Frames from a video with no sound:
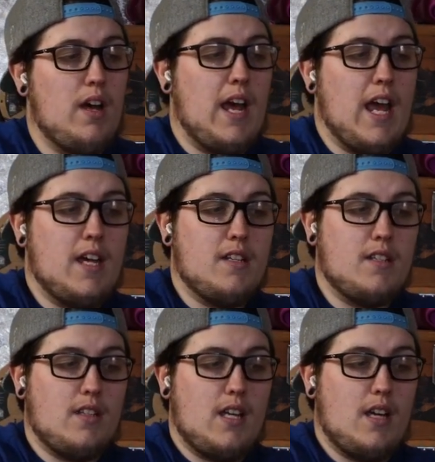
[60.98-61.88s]
and
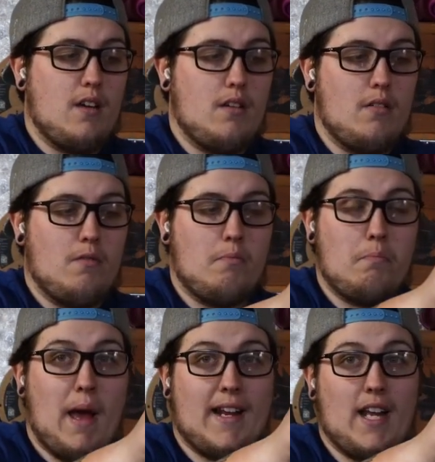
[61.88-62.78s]
the
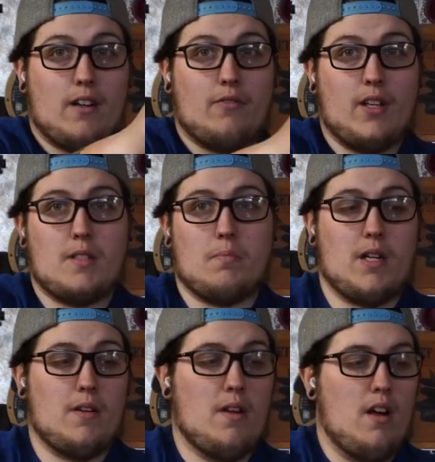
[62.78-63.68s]
magnetic flex plate.